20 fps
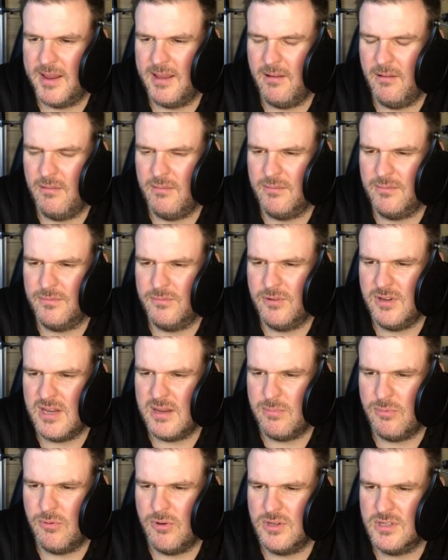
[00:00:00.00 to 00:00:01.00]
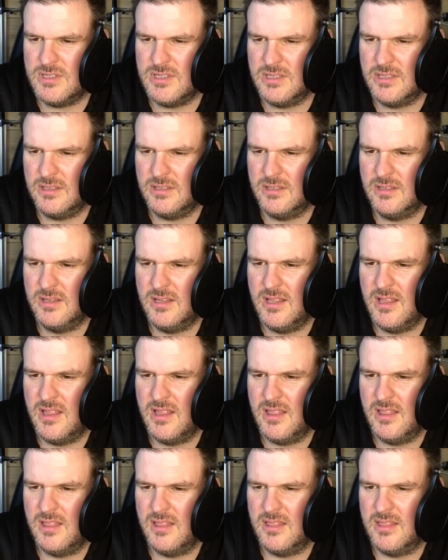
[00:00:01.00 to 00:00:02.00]
out on 3D printing.
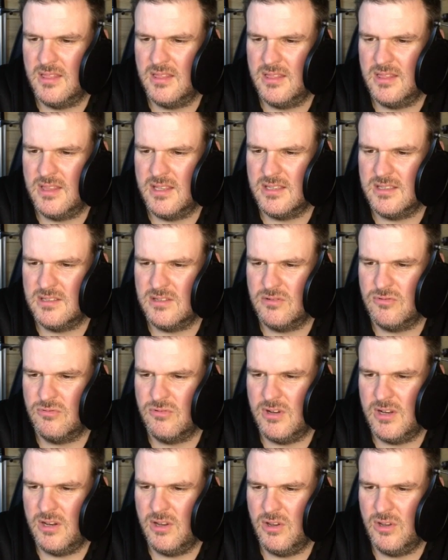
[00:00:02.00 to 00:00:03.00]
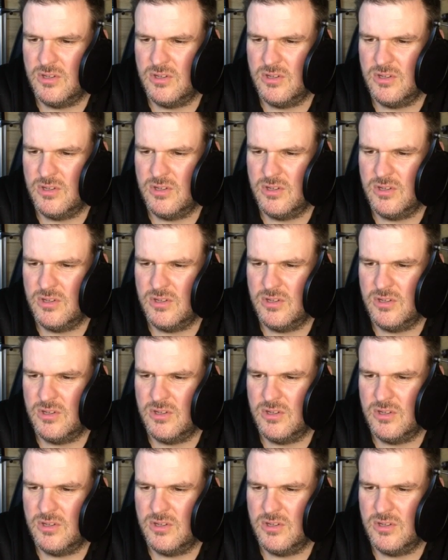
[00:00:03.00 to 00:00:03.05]
This is really good.